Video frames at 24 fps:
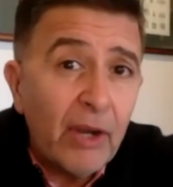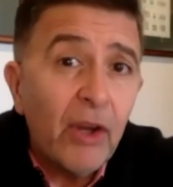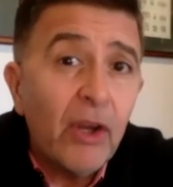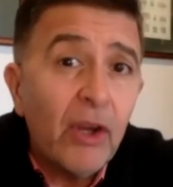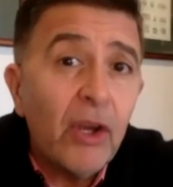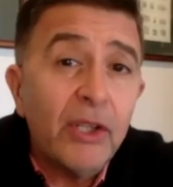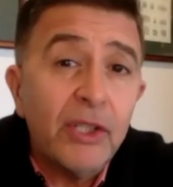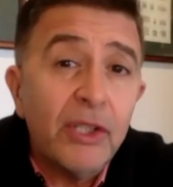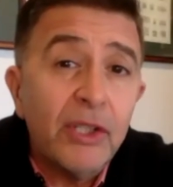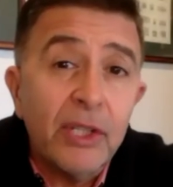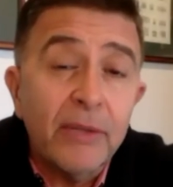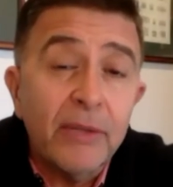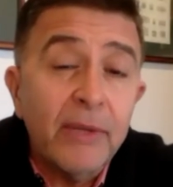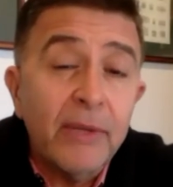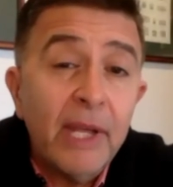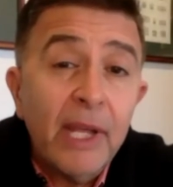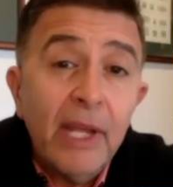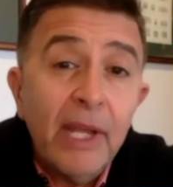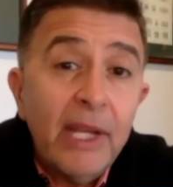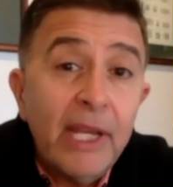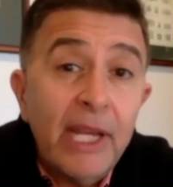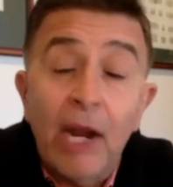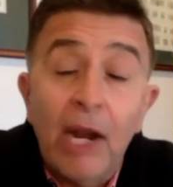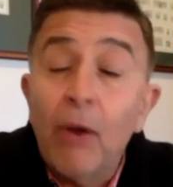I got to,
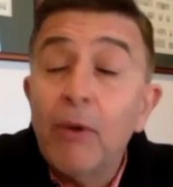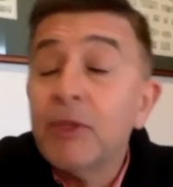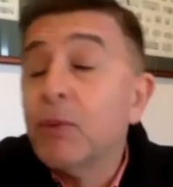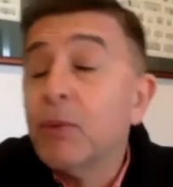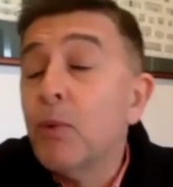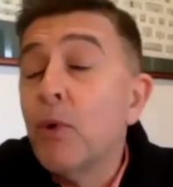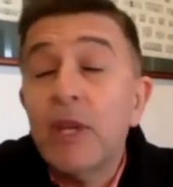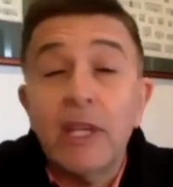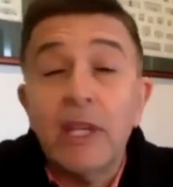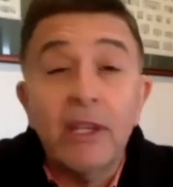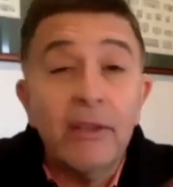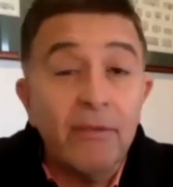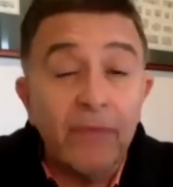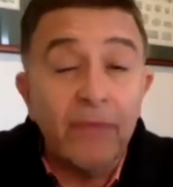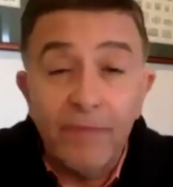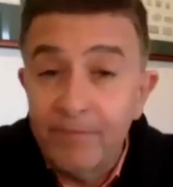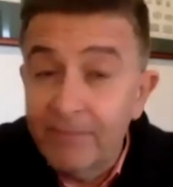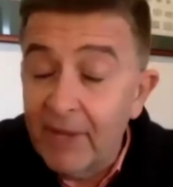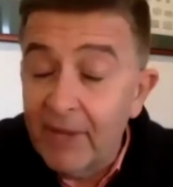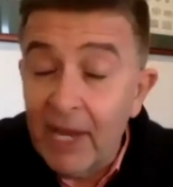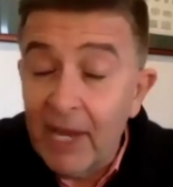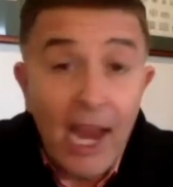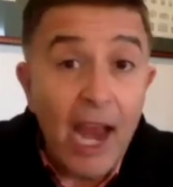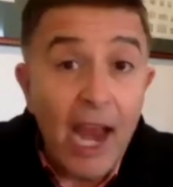I was working
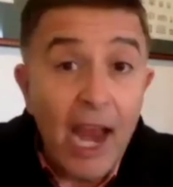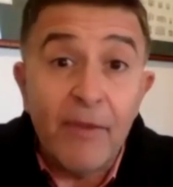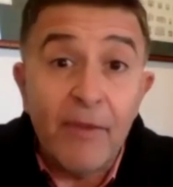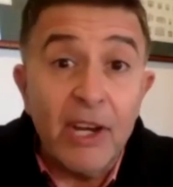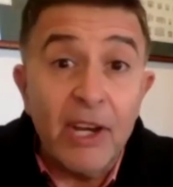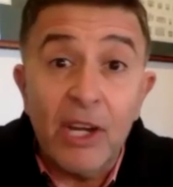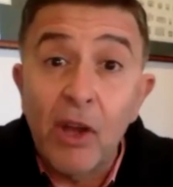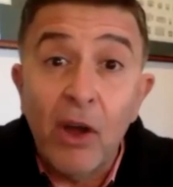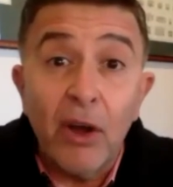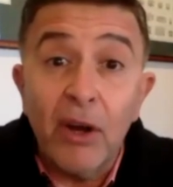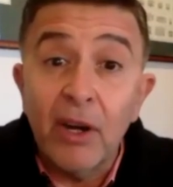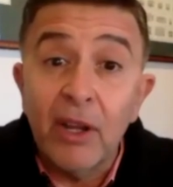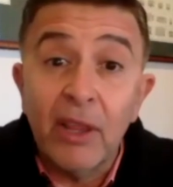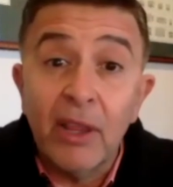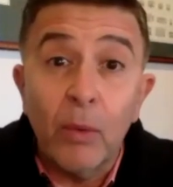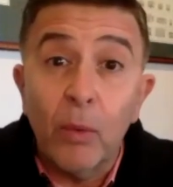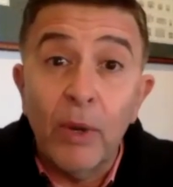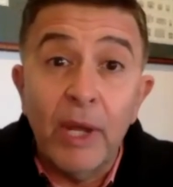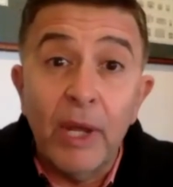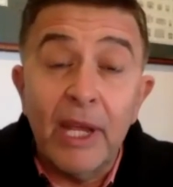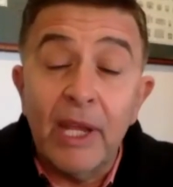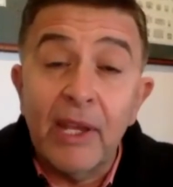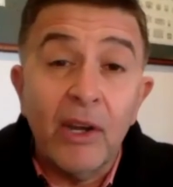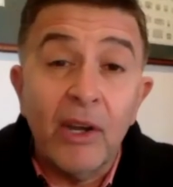every night of the
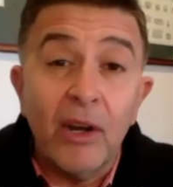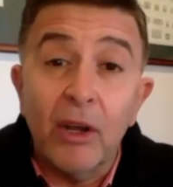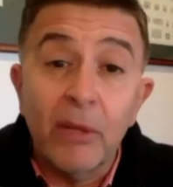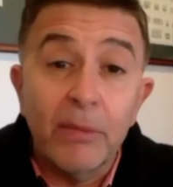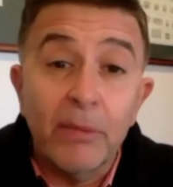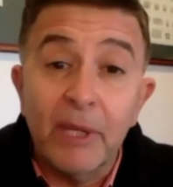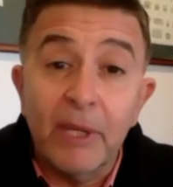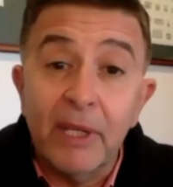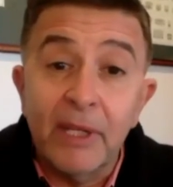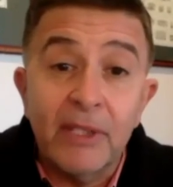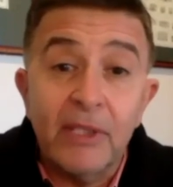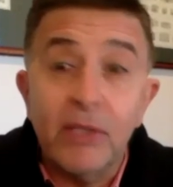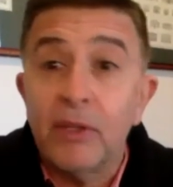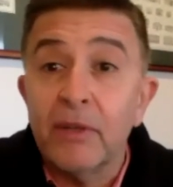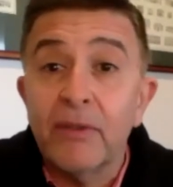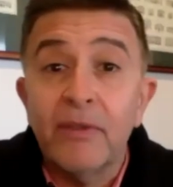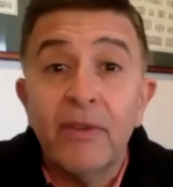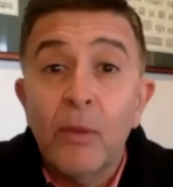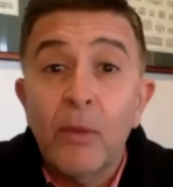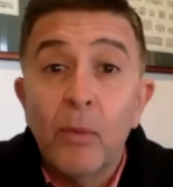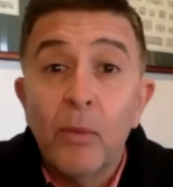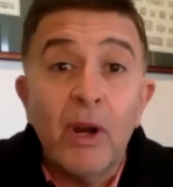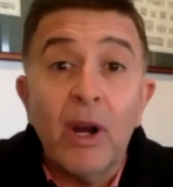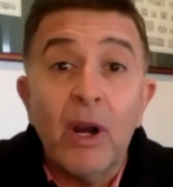week, and I'd be sort of,
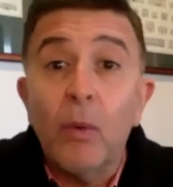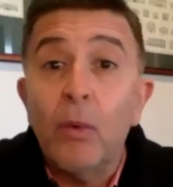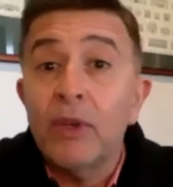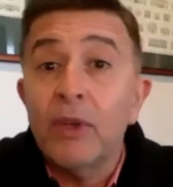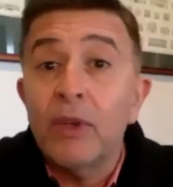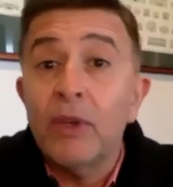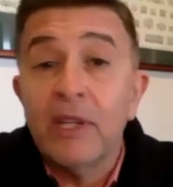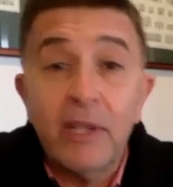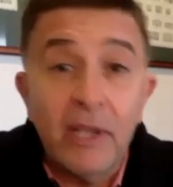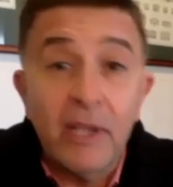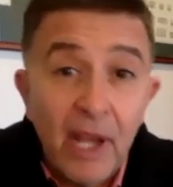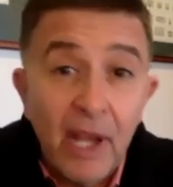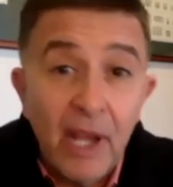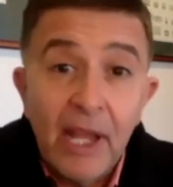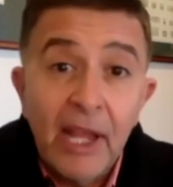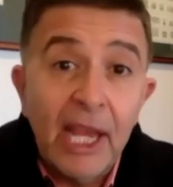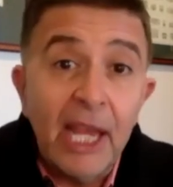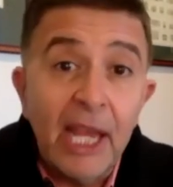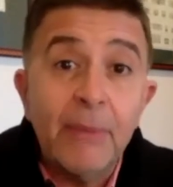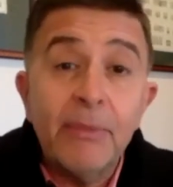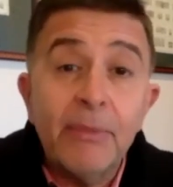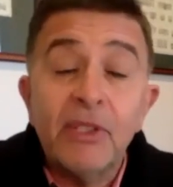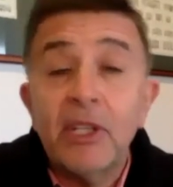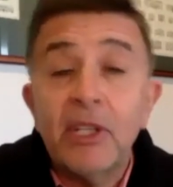when I wasn't
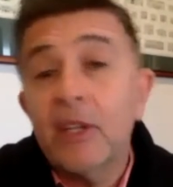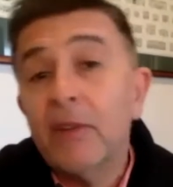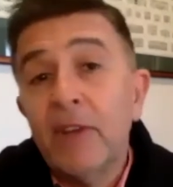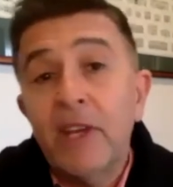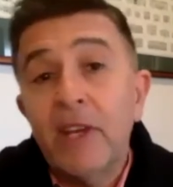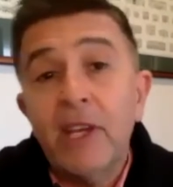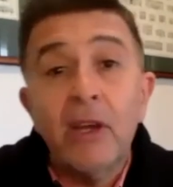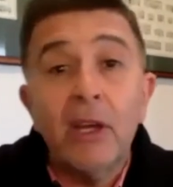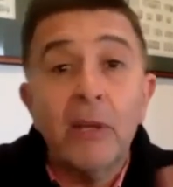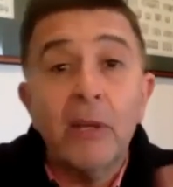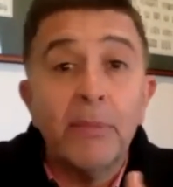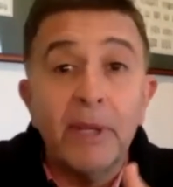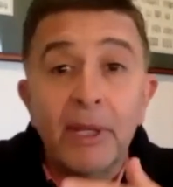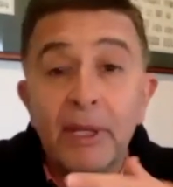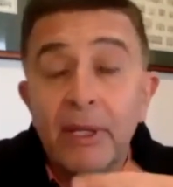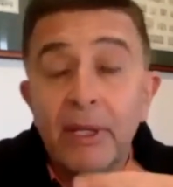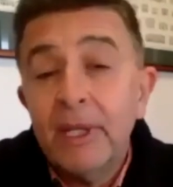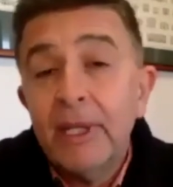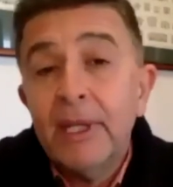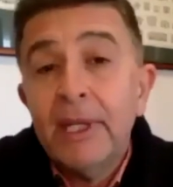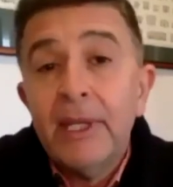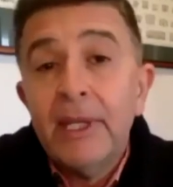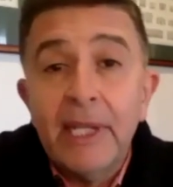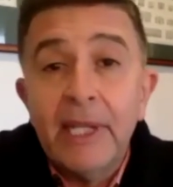MTV, I'd
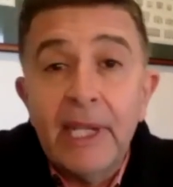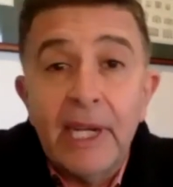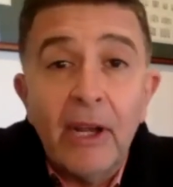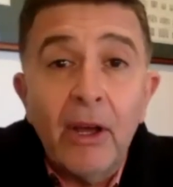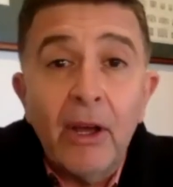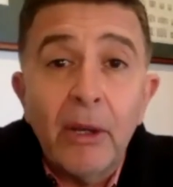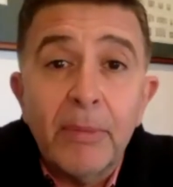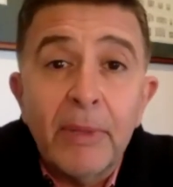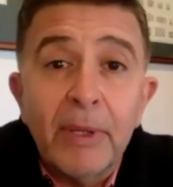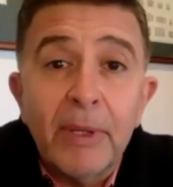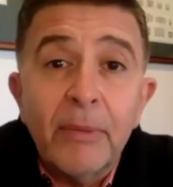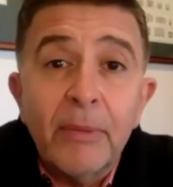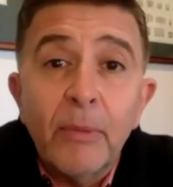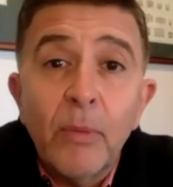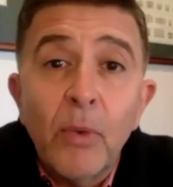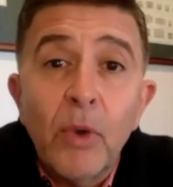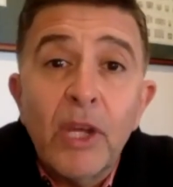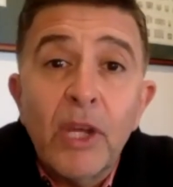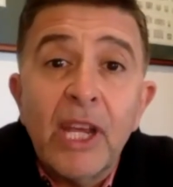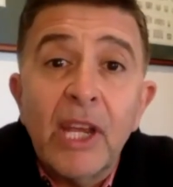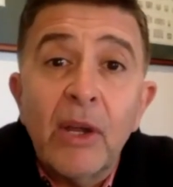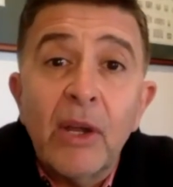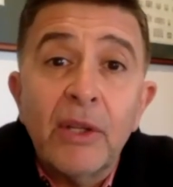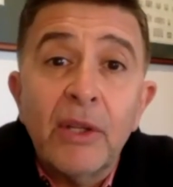be
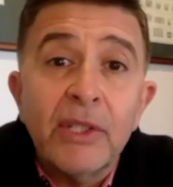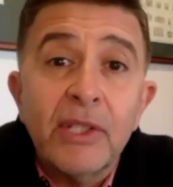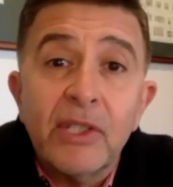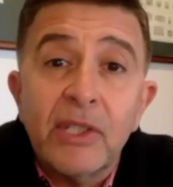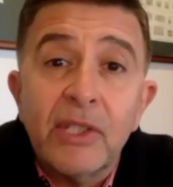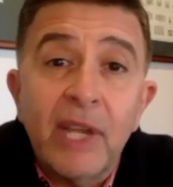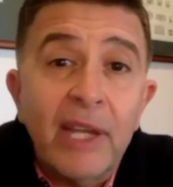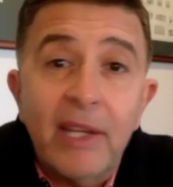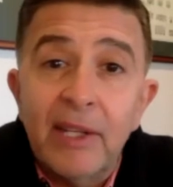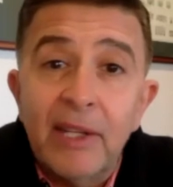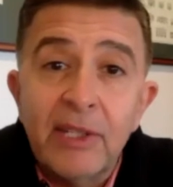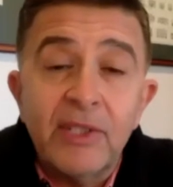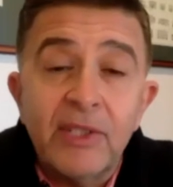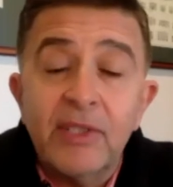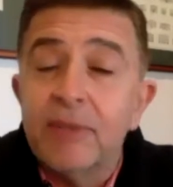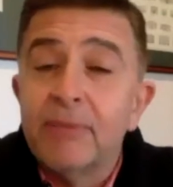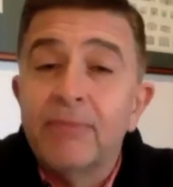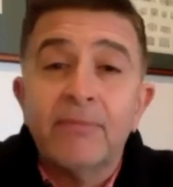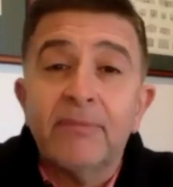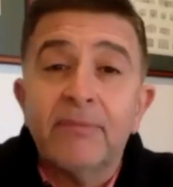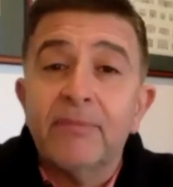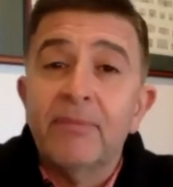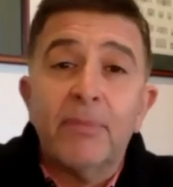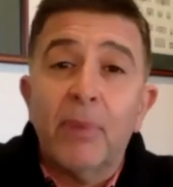working on stage
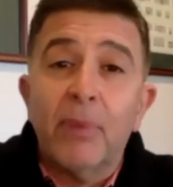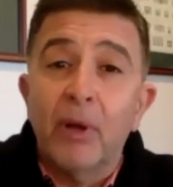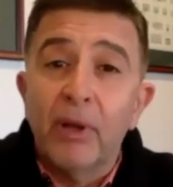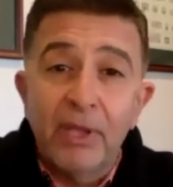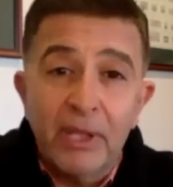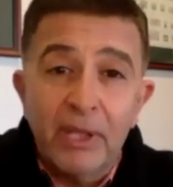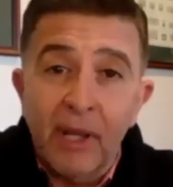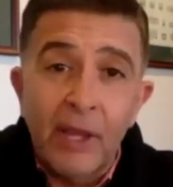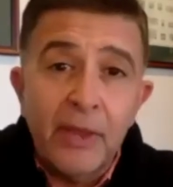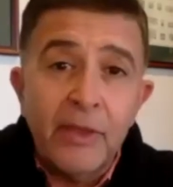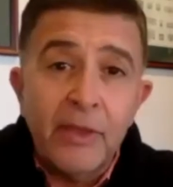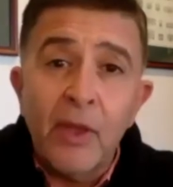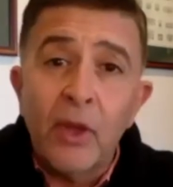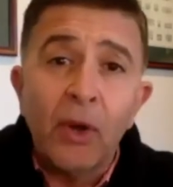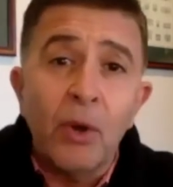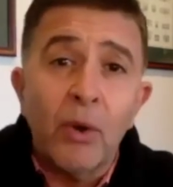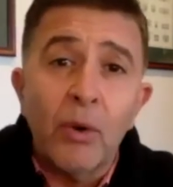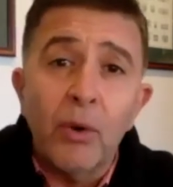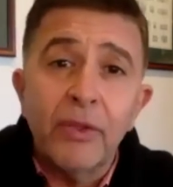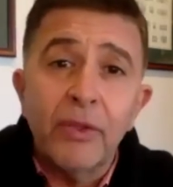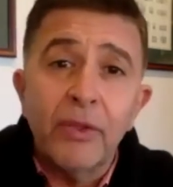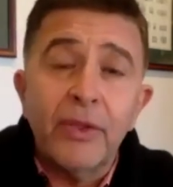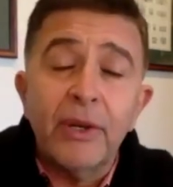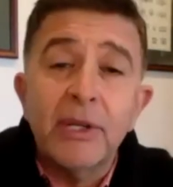in the
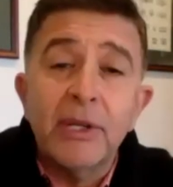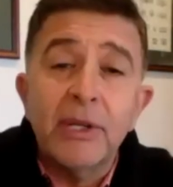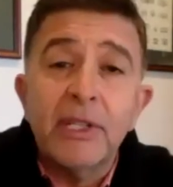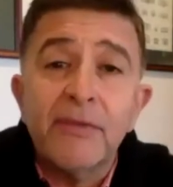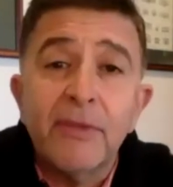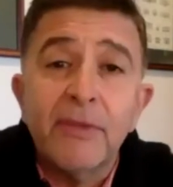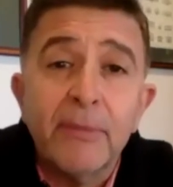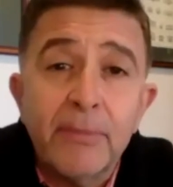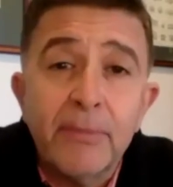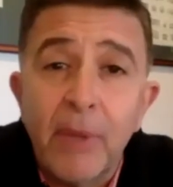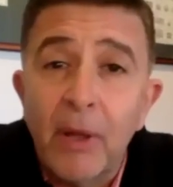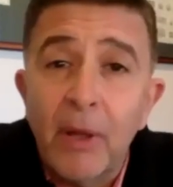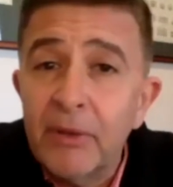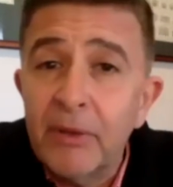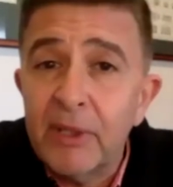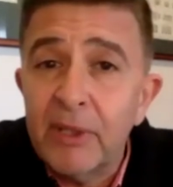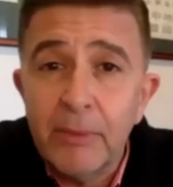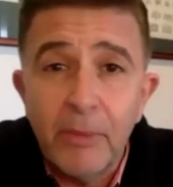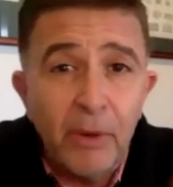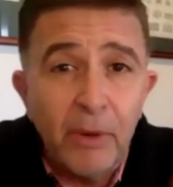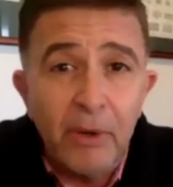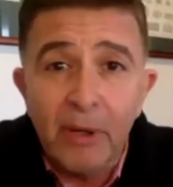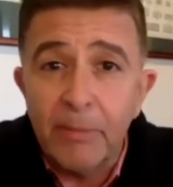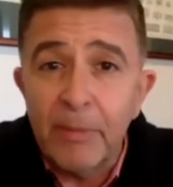Northeast, from
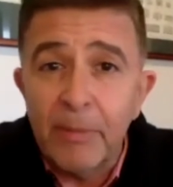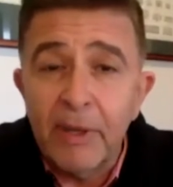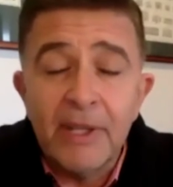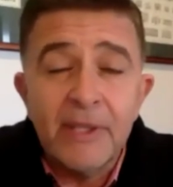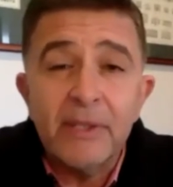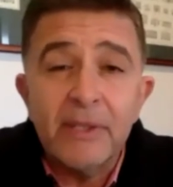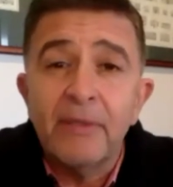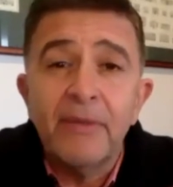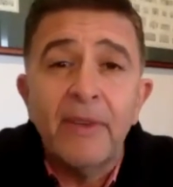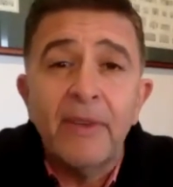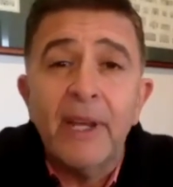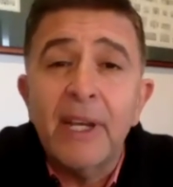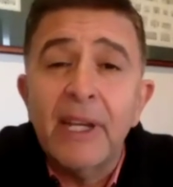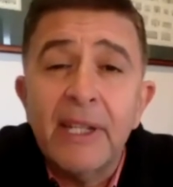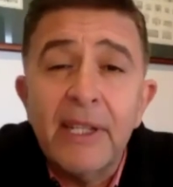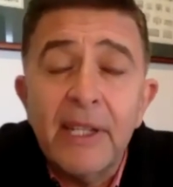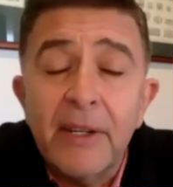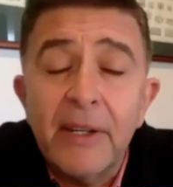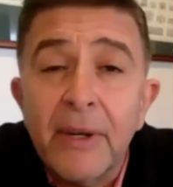Baltimore to Pennsylvania.